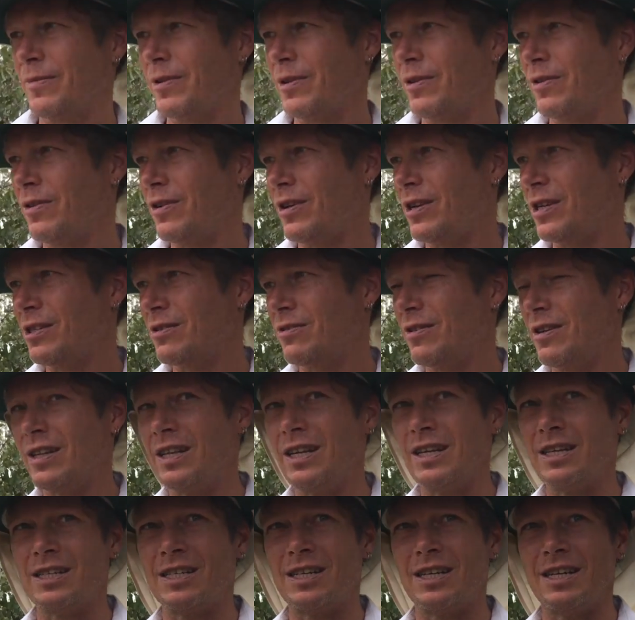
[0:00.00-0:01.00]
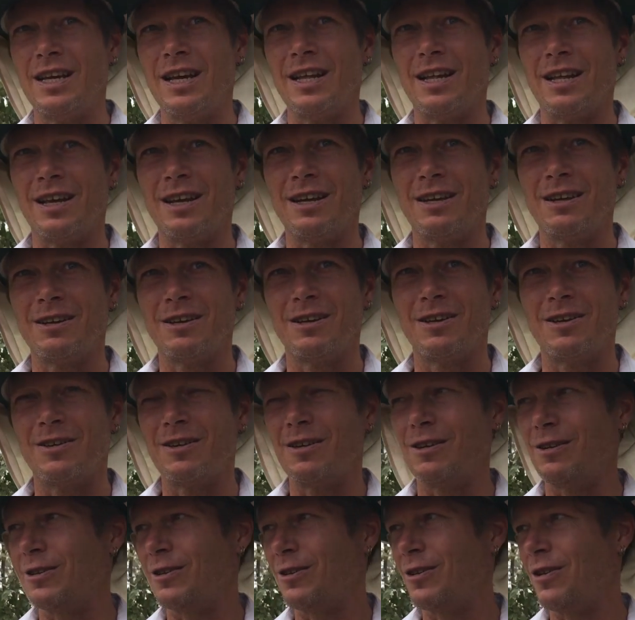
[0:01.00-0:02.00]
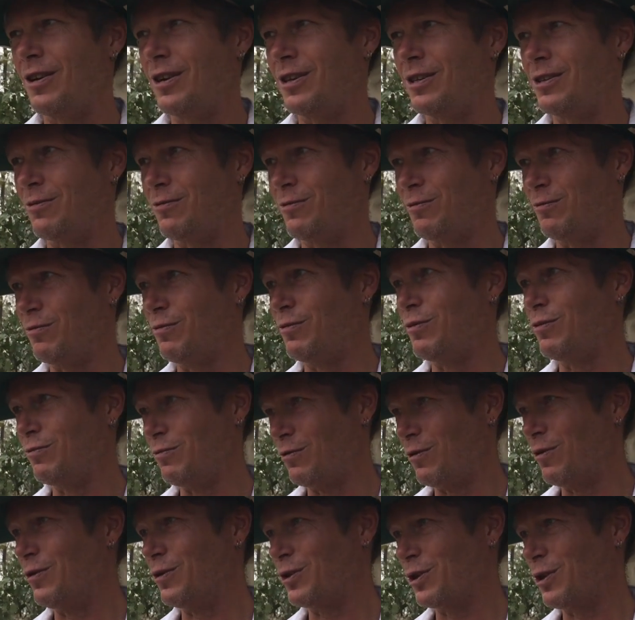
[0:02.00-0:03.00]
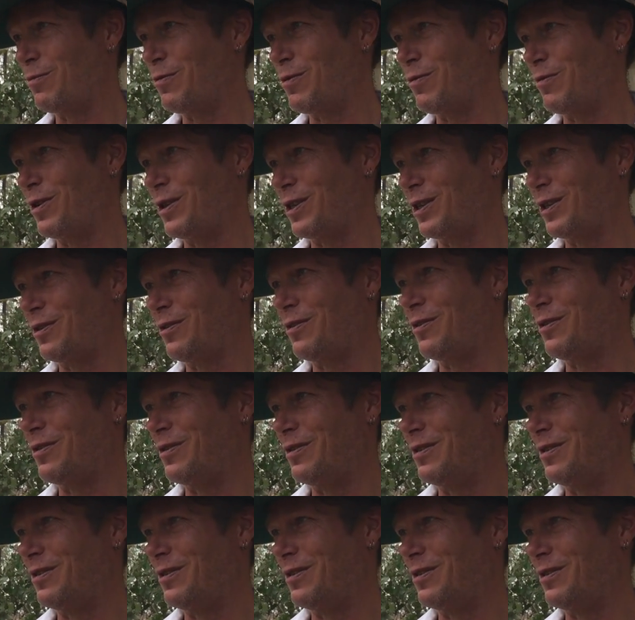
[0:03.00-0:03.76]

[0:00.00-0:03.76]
All those three things together turn into super rich soil.